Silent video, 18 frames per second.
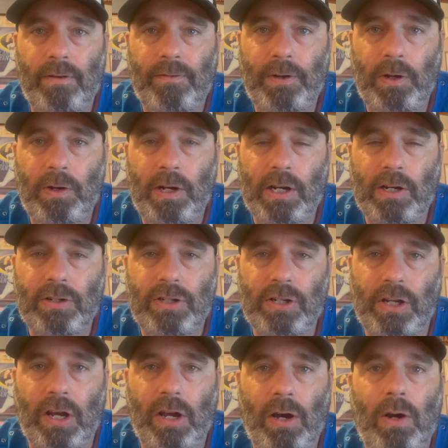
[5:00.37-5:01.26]
a few years
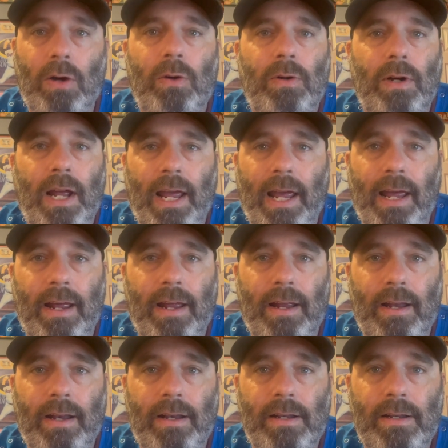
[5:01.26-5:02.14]
ago,
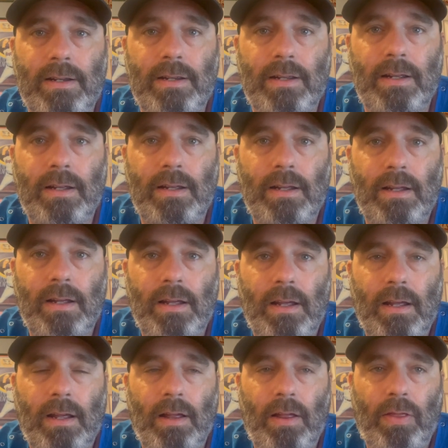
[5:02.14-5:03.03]
and
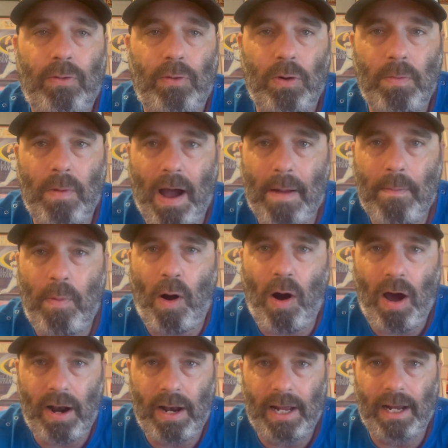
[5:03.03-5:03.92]
through my
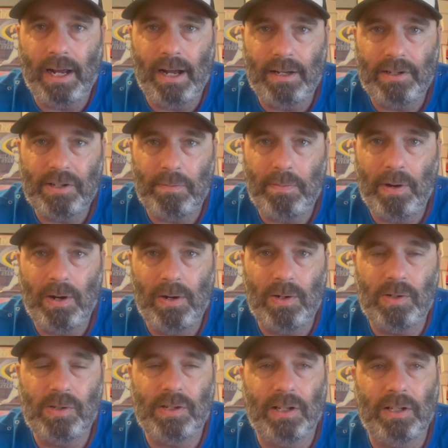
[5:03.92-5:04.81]
prodding, I
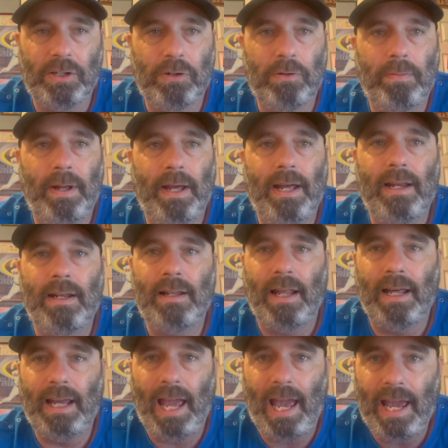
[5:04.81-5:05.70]
suppose, a little bit,
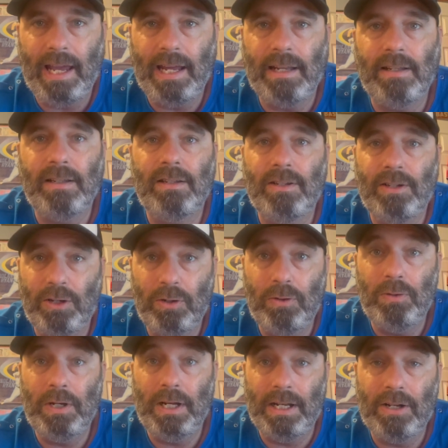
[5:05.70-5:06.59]
like, hey,
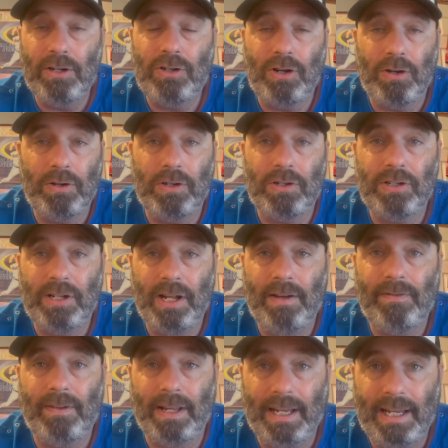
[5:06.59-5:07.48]
you need to show your
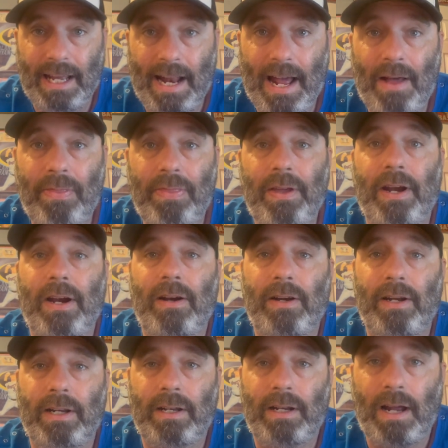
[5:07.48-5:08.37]
stuff, like, get out there,
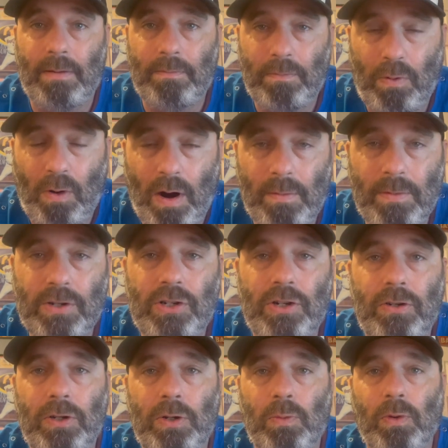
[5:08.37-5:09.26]
and I promise
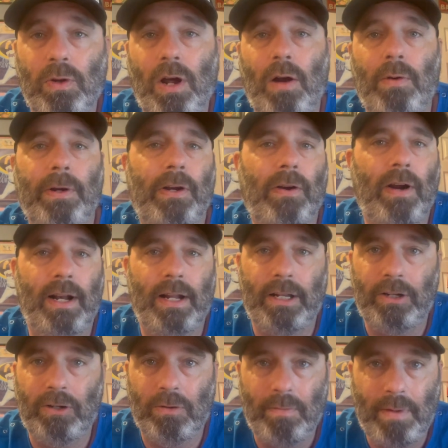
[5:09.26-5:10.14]
you, you will not regret
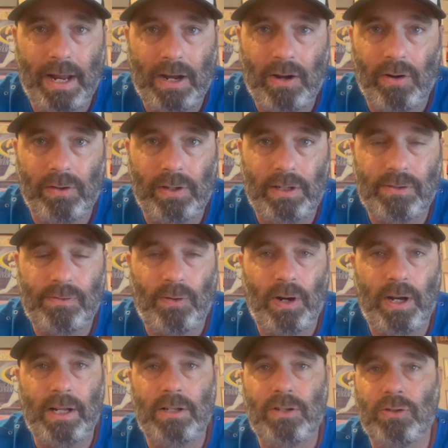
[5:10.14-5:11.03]
it. You'll make all these
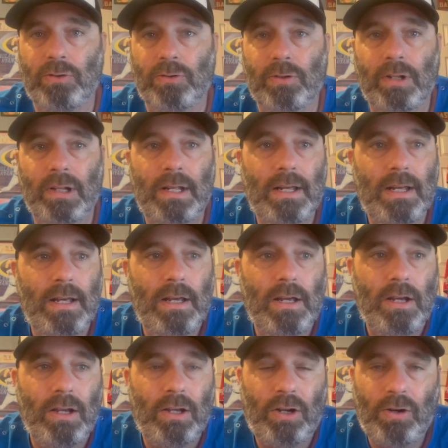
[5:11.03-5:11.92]
friends, you'll
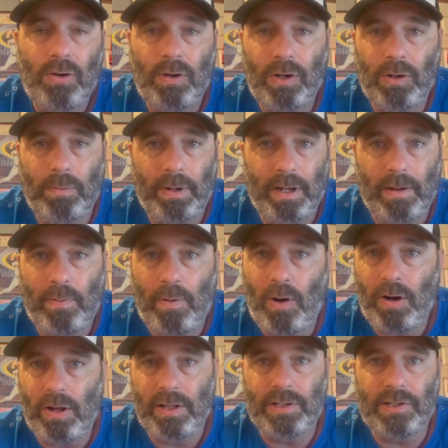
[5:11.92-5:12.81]
be a
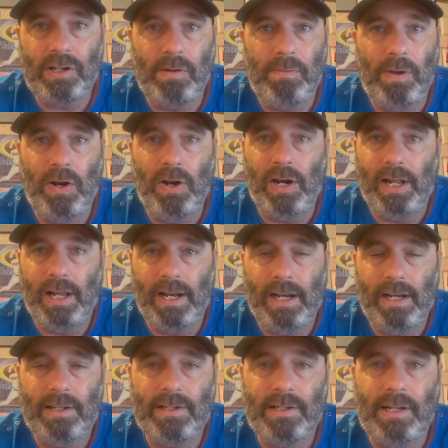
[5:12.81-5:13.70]
part of this community,
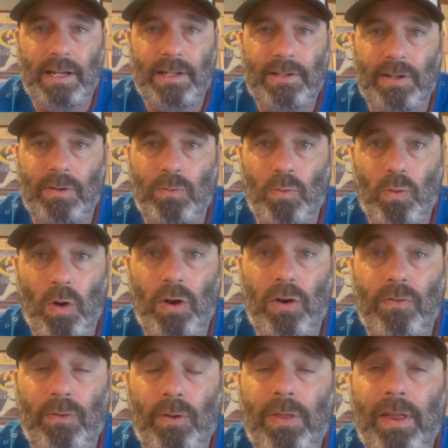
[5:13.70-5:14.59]
and it's a
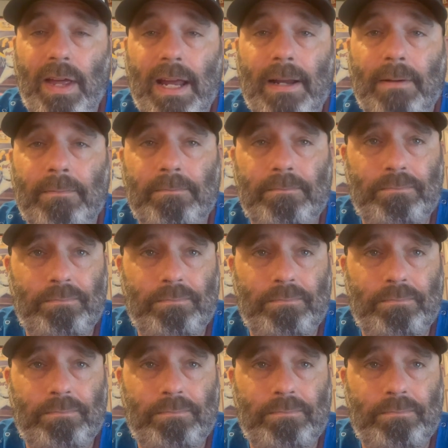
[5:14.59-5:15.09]
wonderful thing